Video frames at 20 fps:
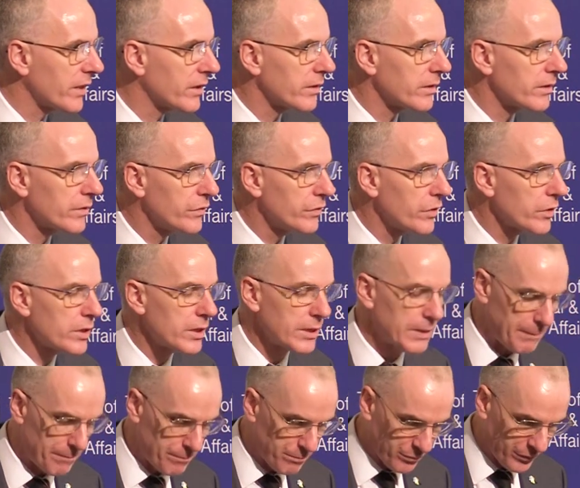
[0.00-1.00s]
that are
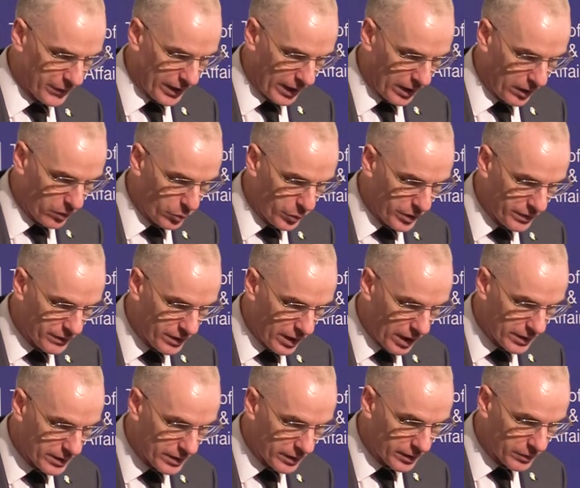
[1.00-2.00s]
afoot. Uh, we've
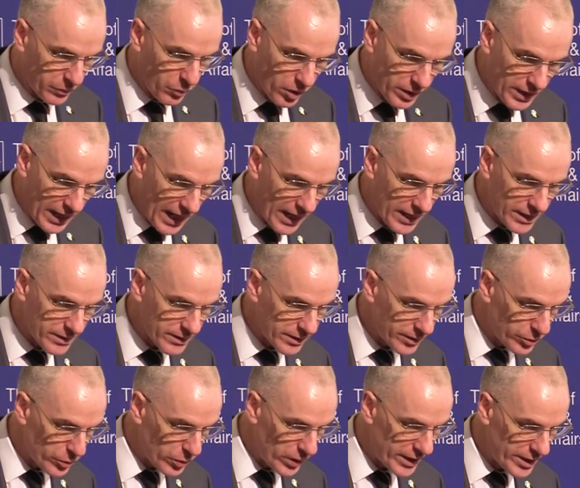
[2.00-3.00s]
got, on the one hand,
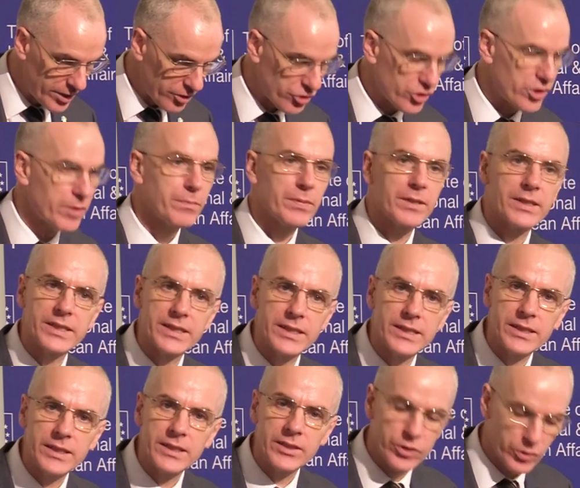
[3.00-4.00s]
a new leadership in
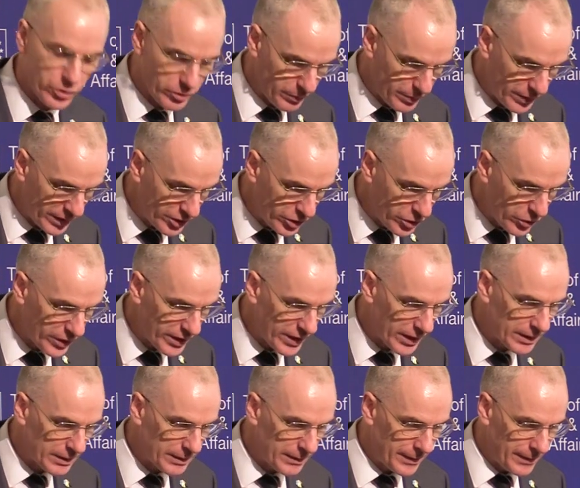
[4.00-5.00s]
the European
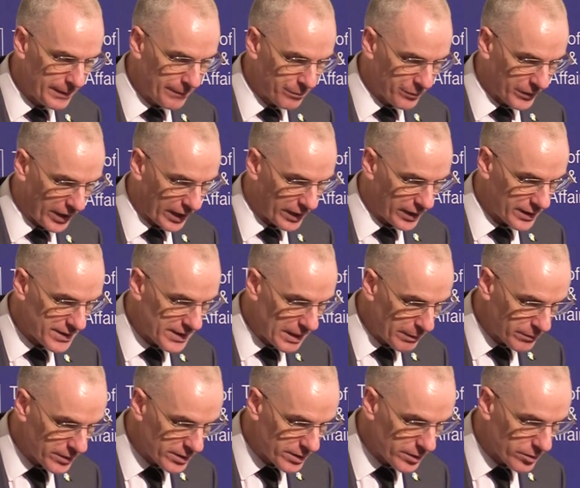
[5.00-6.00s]
Union, an
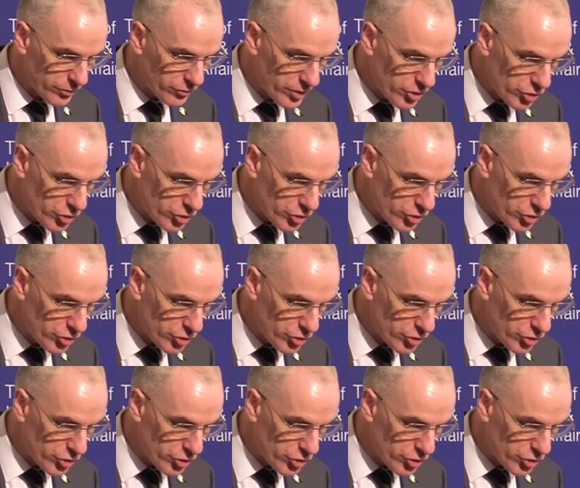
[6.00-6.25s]
attempt to